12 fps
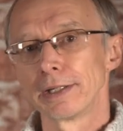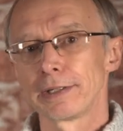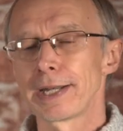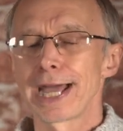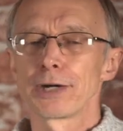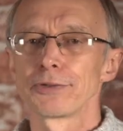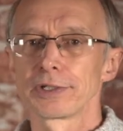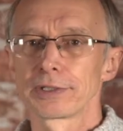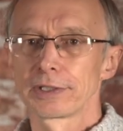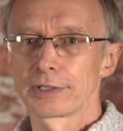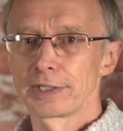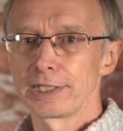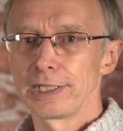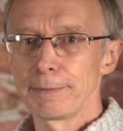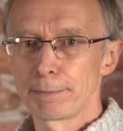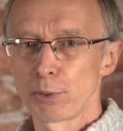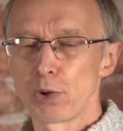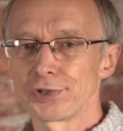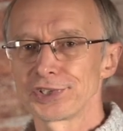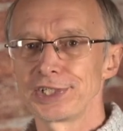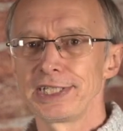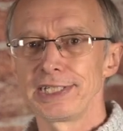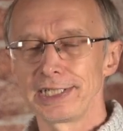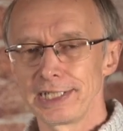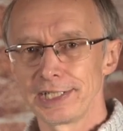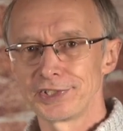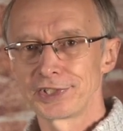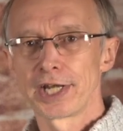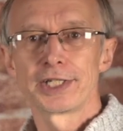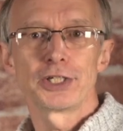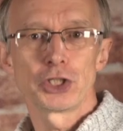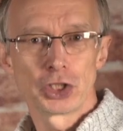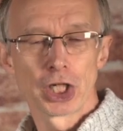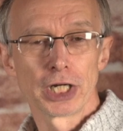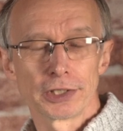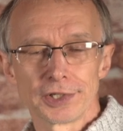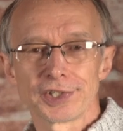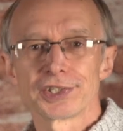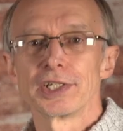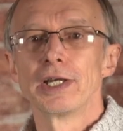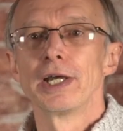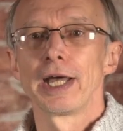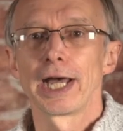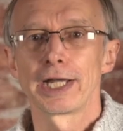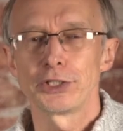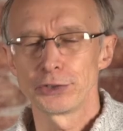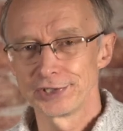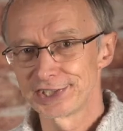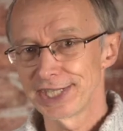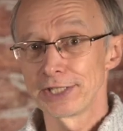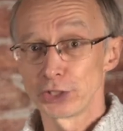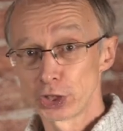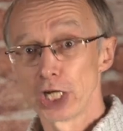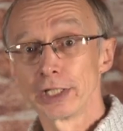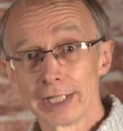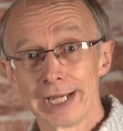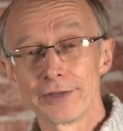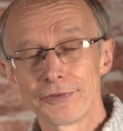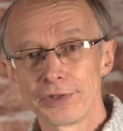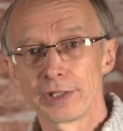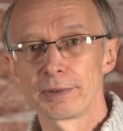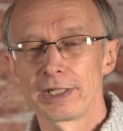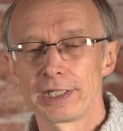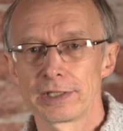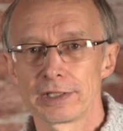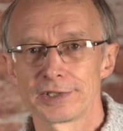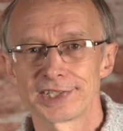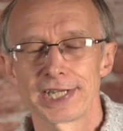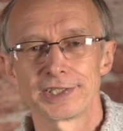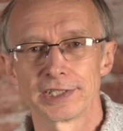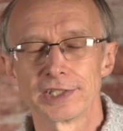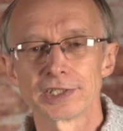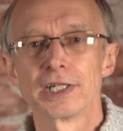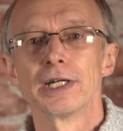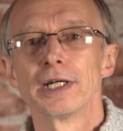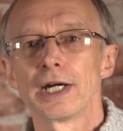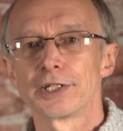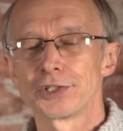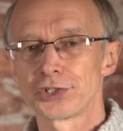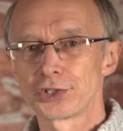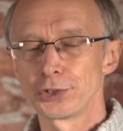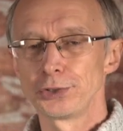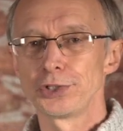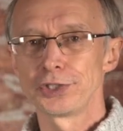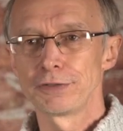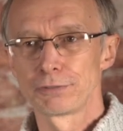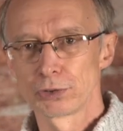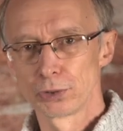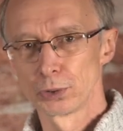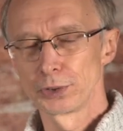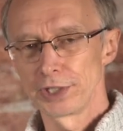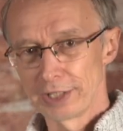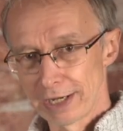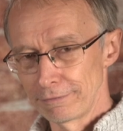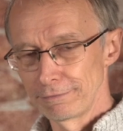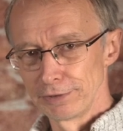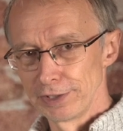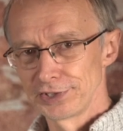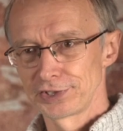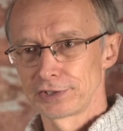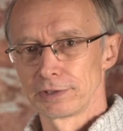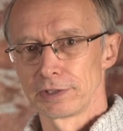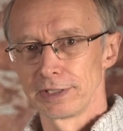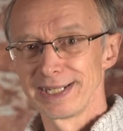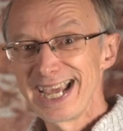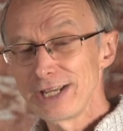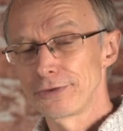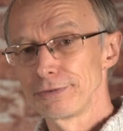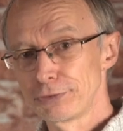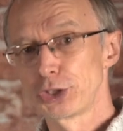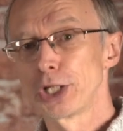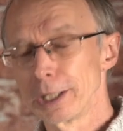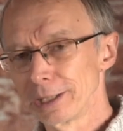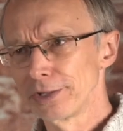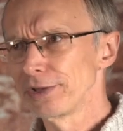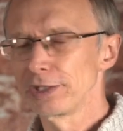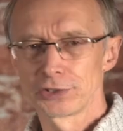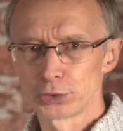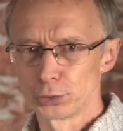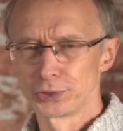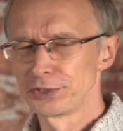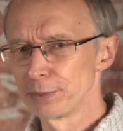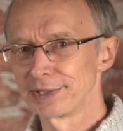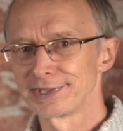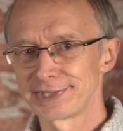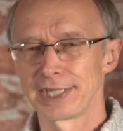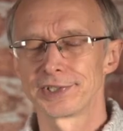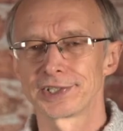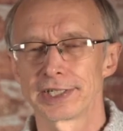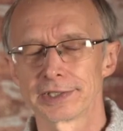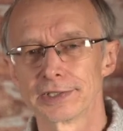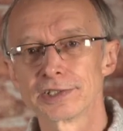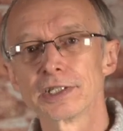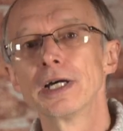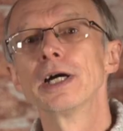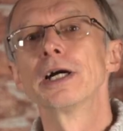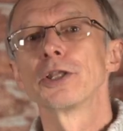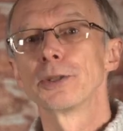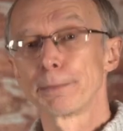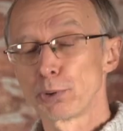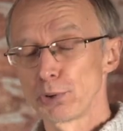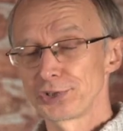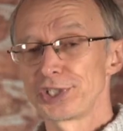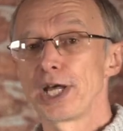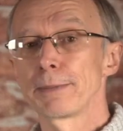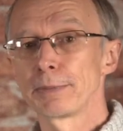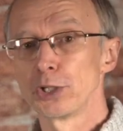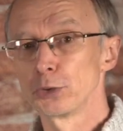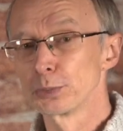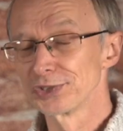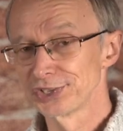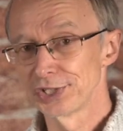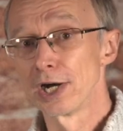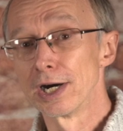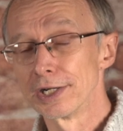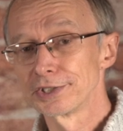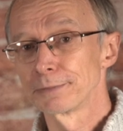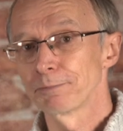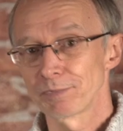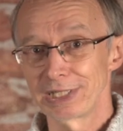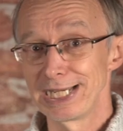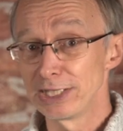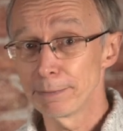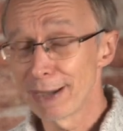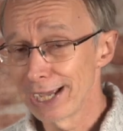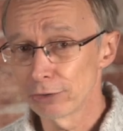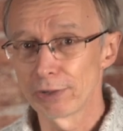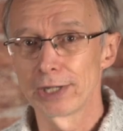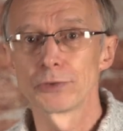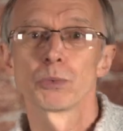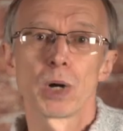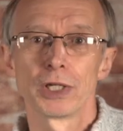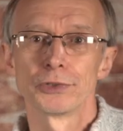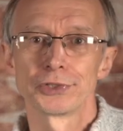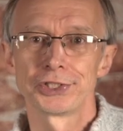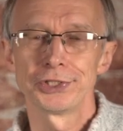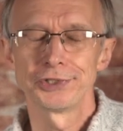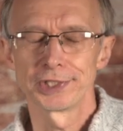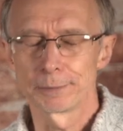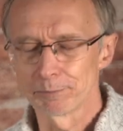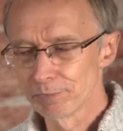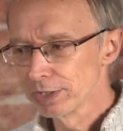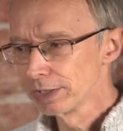Now the proxy is done in chunks, and you can set the chunk length in the settings. And as soon as you've recorded that first length of chunk, I think the shortest one is 10 seconds, the proxy upload will start in the background while you're shooting.